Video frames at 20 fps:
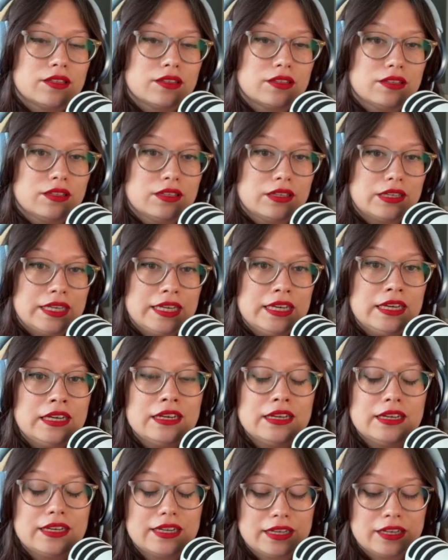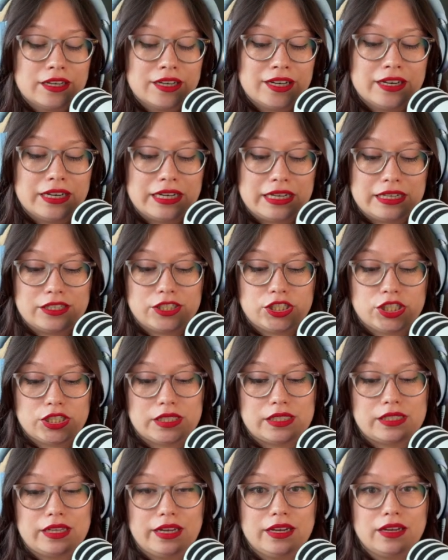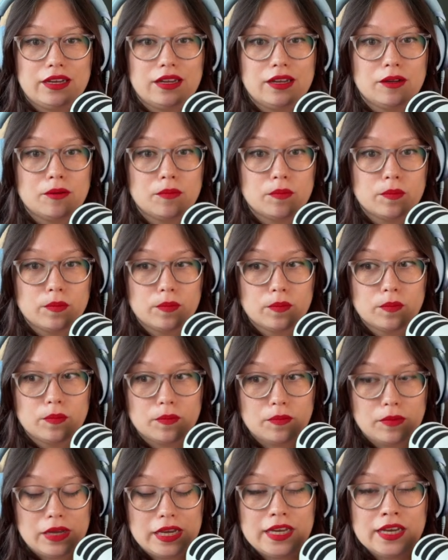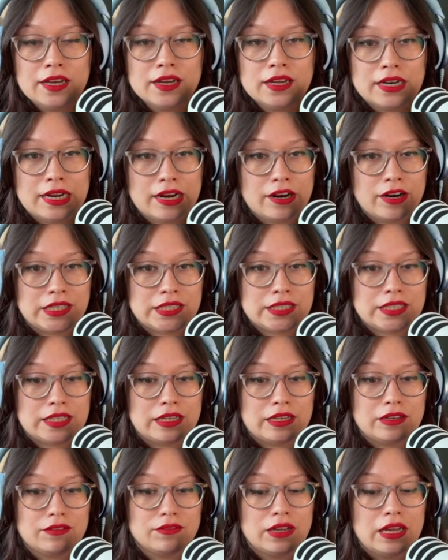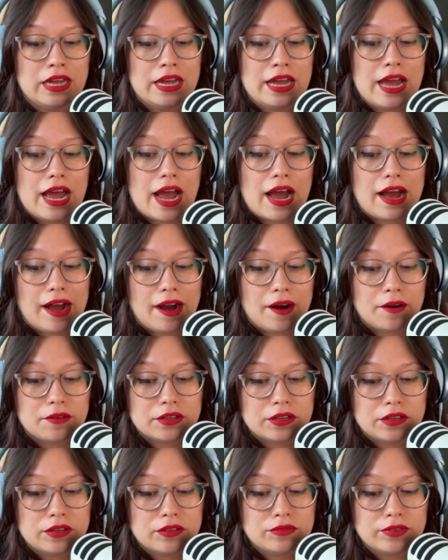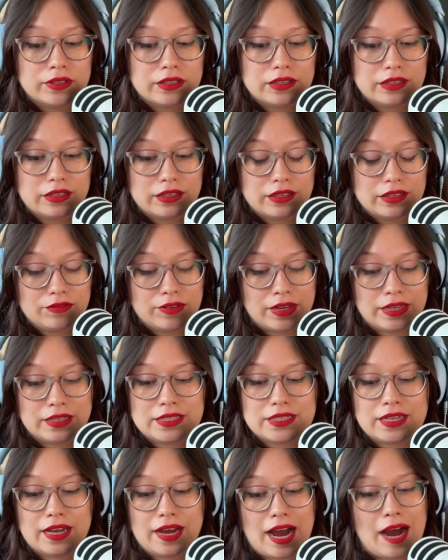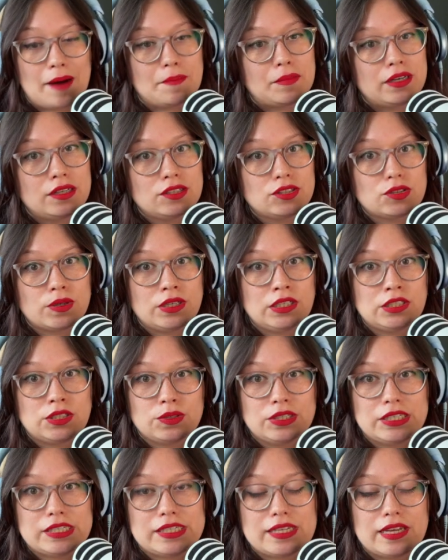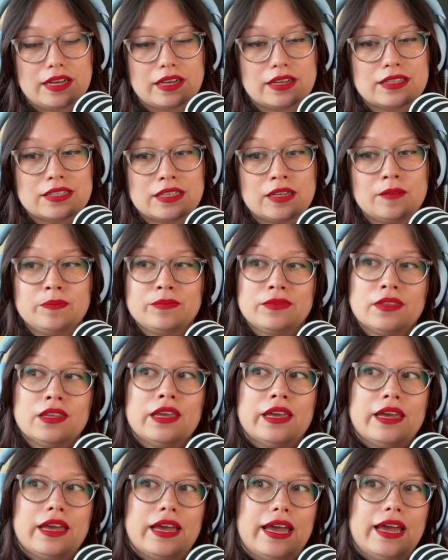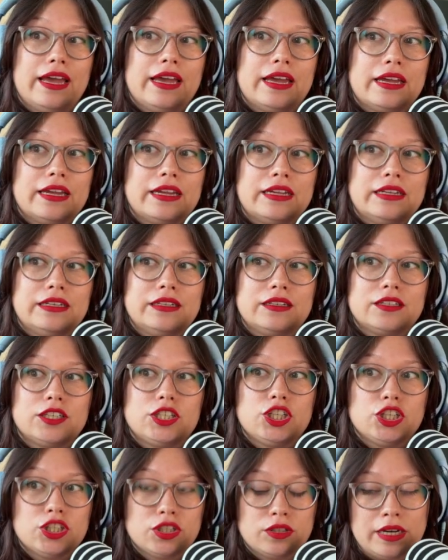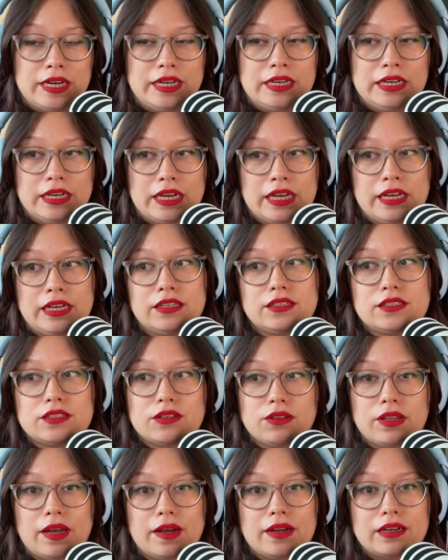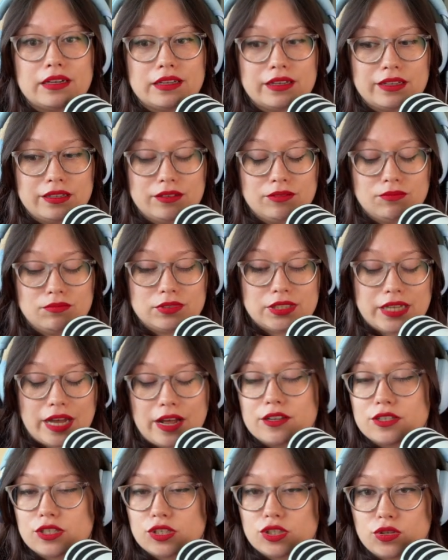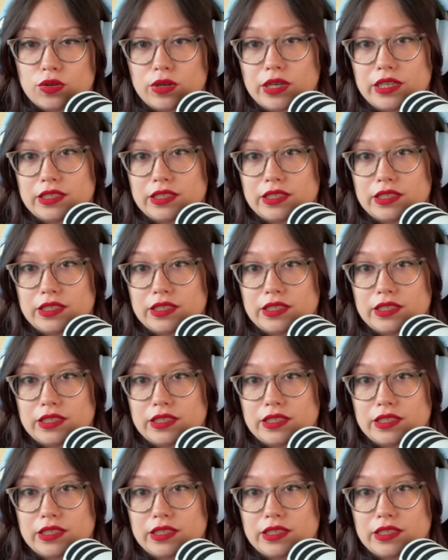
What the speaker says: the key here is just like making a narrative out of the events that happen in 2026 and curating it so that it tells a story